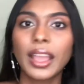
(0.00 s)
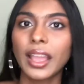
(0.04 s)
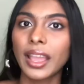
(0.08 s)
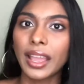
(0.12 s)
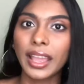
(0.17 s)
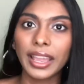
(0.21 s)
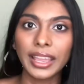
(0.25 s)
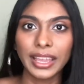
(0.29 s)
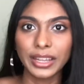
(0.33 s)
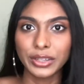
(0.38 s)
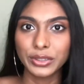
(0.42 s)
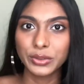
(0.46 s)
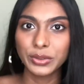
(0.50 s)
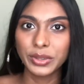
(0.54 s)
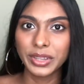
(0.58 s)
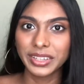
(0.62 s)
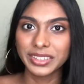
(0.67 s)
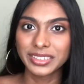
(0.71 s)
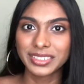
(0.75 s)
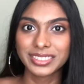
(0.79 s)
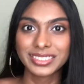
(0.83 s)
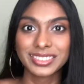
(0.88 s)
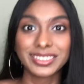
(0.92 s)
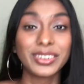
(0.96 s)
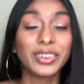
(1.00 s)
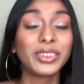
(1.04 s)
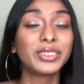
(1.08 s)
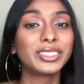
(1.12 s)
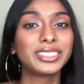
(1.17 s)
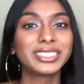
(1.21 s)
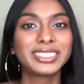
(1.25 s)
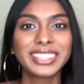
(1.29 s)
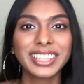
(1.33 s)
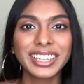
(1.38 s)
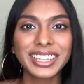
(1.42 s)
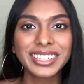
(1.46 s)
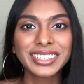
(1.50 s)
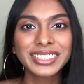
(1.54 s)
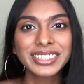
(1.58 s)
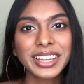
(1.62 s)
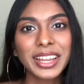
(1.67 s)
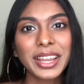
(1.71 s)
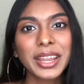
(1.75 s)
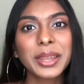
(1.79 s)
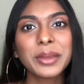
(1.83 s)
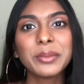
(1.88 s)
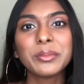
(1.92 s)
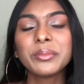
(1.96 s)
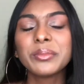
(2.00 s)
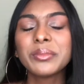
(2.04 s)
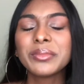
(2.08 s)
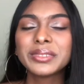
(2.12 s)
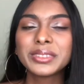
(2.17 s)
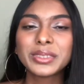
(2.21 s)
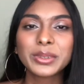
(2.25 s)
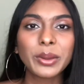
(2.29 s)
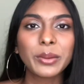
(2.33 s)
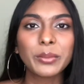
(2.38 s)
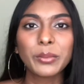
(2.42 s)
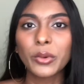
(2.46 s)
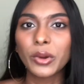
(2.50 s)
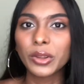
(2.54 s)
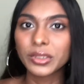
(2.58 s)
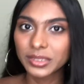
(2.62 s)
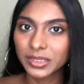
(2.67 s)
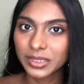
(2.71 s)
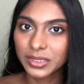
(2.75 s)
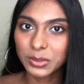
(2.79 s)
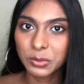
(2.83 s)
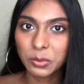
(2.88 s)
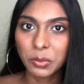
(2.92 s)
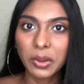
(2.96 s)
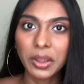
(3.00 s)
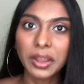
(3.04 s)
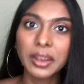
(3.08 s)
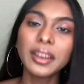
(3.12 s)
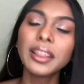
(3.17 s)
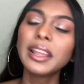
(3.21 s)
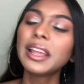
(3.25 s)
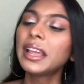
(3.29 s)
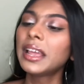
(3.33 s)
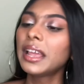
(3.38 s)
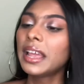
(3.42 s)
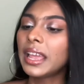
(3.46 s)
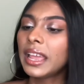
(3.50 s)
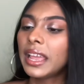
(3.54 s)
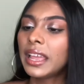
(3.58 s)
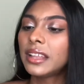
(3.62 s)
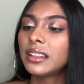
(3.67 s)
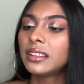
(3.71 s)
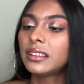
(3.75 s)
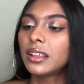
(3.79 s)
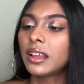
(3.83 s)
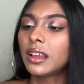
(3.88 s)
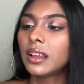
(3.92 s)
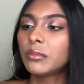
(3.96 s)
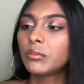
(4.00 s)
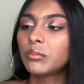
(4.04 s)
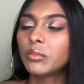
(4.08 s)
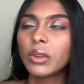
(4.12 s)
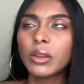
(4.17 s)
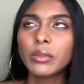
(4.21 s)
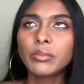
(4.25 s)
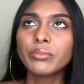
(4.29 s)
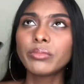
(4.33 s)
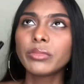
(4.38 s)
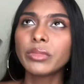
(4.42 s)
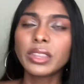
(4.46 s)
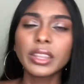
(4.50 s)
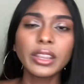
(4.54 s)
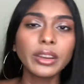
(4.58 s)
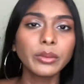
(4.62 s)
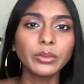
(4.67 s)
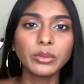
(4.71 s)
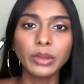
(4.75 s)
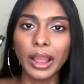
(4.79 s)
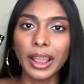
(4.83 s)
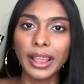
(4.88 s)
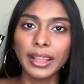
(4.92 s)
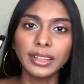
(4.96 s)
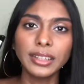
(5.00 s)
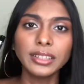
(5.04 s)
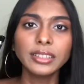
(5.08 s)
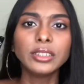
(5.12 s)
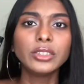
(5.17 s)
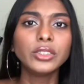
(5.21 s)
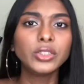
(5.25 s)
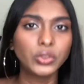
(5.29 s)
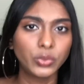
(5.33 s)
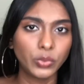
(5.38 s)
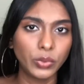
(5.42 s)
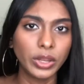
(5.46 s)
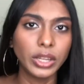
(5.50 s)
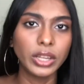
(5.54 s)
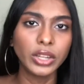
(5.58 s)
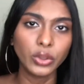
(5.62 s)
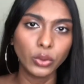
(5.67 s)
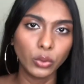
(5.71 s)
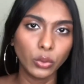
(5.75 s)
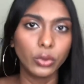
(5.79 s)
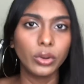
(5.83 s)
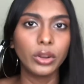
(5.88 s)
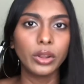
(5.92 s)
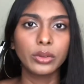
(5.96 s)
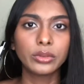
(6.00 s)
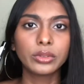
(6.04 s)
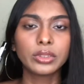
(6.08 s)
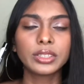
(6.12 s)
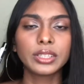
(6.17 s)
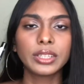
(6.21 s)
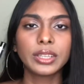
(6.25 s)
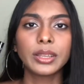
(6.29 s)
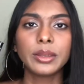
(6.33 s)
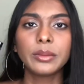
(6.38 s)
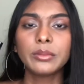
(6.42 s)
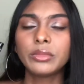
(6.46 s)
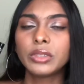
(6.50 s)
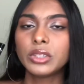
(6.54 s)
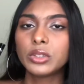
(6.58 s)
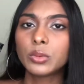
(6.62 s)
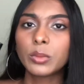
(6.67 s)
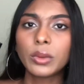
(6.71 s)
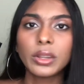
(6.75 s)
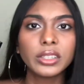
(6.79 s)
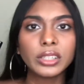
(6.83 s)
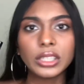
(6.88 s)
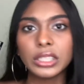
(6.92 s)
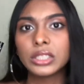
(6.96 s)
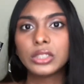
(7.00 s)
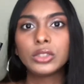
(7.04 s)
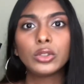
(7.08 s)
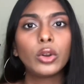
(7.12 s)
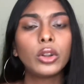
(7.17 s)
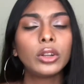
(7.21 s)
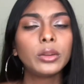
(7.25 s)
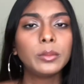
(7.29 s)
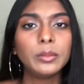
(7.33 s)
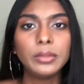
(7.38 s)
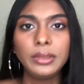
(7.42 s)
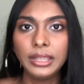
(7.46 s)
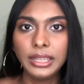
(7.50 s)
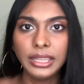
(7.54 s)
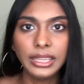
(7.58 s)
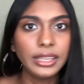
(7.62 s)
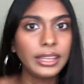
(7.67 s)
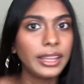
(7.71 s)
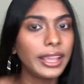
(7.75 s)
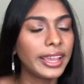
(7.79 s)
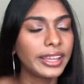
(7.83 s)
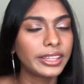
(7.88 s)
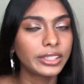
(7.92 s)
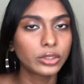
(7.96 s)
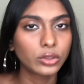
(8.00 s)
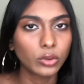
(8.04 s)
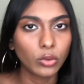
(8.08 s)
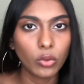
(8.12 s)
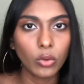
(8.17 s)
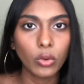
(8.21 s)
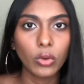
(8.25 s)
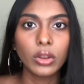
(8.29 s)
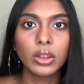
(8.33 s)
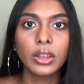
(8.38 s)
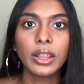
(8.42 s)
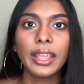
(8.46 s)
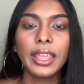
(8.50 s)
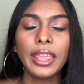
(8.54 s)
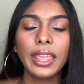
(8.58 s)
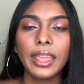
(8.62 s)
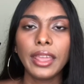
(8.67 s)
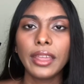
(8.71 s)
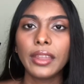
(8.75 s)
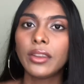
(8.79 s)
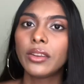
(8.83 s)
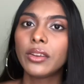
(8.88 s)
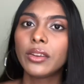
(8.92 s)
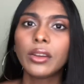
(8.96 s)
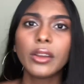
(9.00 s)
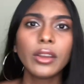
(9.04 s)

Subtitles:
I had to get it on the second time, so I bought this one. And their eyeliner is really good, I would say. This one does not bleed at all, and